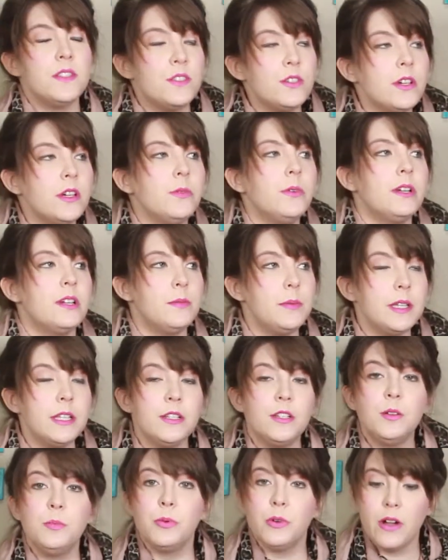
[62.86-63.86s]
this year I wanted to be a
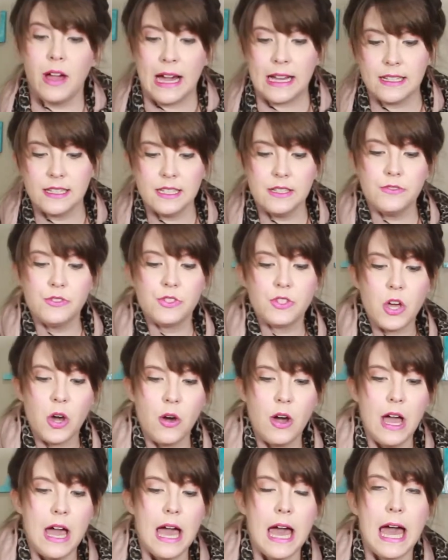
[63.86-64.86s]
little proactive,
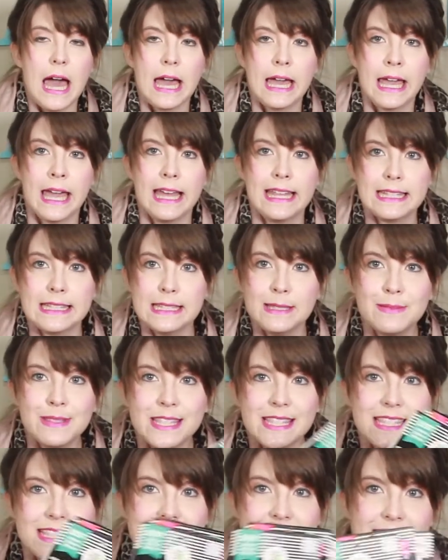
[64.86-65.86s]
so I got some
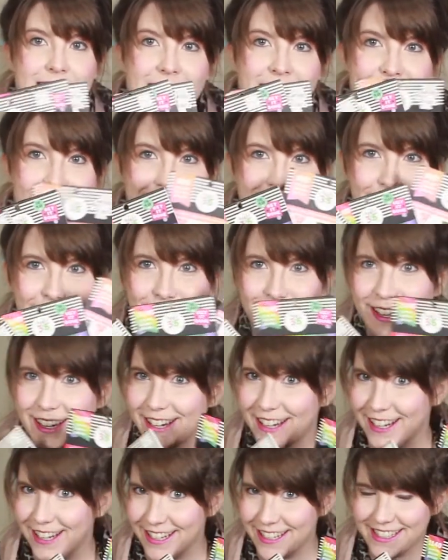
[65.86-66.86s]

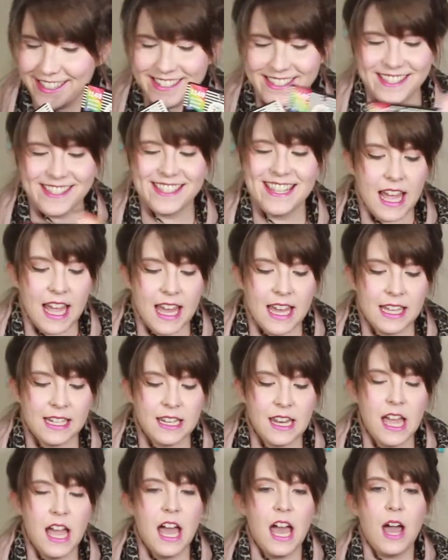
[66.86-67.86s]
stickers
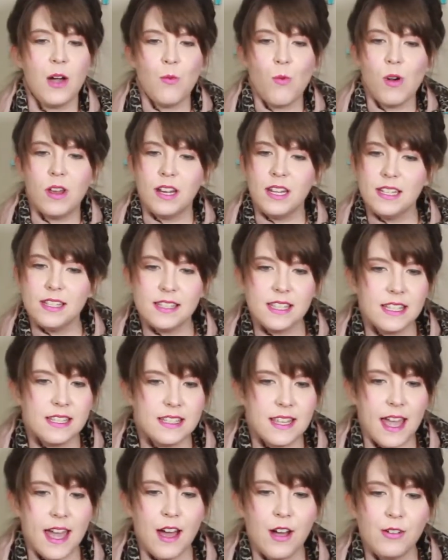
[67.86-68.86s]
and wanted to sit
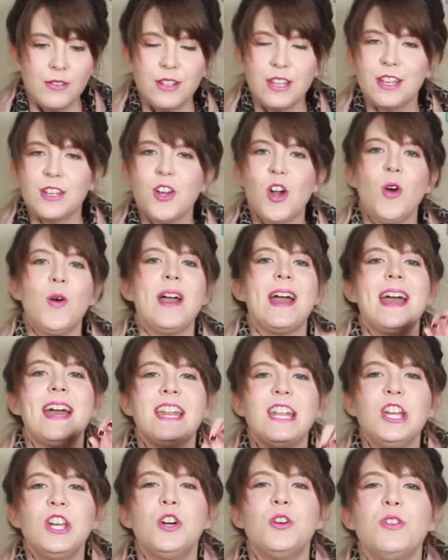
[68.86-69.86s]
down and go
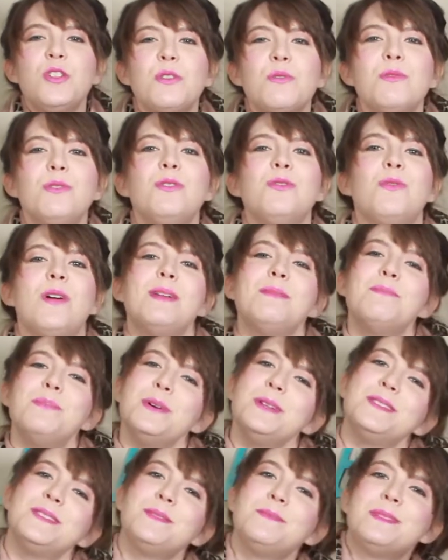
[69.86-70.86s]
ahead and go through and
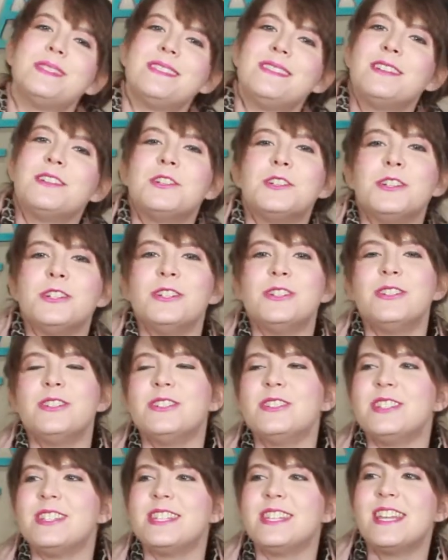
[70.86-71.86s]
put some
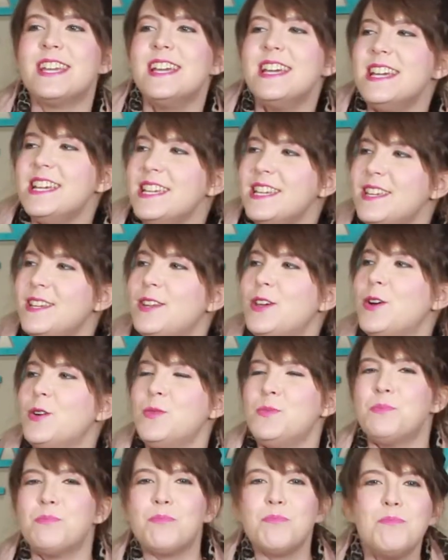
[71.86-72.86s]
stickers and,
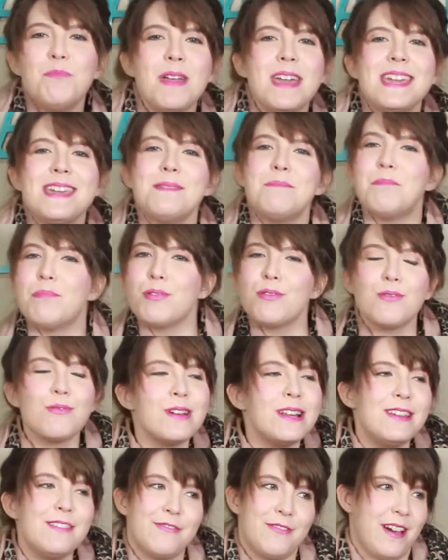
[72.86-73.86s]
make it
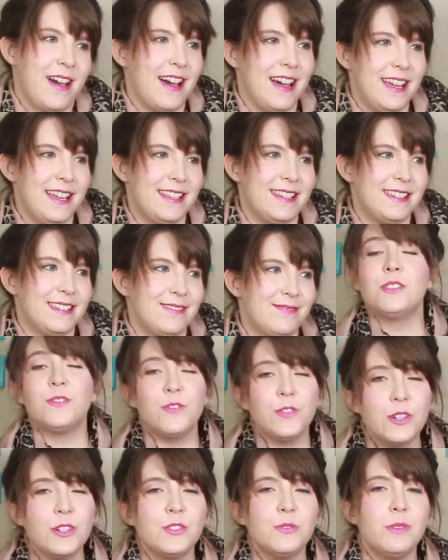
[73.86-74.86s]
pretty-fied. So
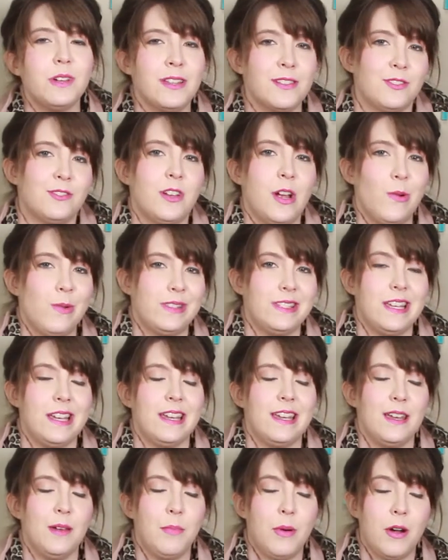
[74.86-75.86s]
first we gotta start with
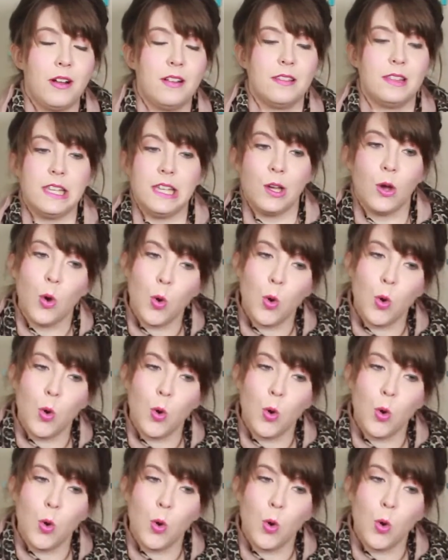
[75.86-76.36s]
taking apart the